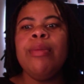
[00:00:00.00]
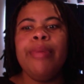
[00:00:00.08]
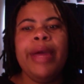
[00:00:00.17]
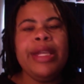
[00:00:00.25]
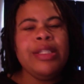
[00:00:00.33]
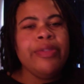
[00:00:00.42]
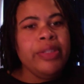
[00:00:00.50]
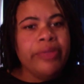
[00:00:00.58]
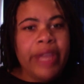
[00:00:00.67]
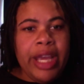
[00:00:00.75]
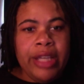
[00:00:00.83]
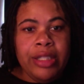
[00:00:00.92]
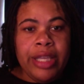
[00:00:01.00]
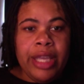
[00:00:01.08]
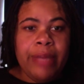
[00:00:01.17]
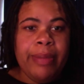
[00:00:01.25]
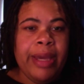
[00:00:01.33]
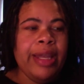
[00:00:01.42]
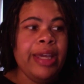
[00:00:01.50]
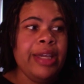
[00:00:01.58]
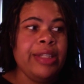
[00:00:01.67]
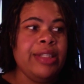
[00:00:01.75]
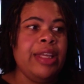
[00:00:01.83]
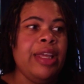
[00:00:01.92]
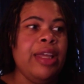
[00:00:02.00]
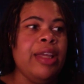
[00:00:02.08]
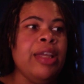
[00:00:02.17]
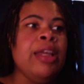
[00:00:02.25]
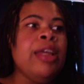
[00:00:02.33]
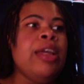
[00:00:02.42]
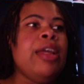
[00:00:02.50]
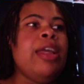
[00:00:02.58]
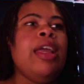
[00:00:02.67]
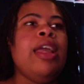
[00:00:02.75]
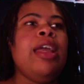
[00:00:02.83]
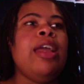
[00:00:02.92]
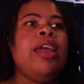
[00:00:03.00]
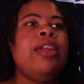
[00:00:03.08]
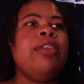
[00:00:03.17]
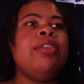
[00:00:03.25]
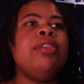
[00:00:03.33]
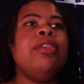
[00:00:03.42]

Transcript: Braxton Family Values came back, like I said, and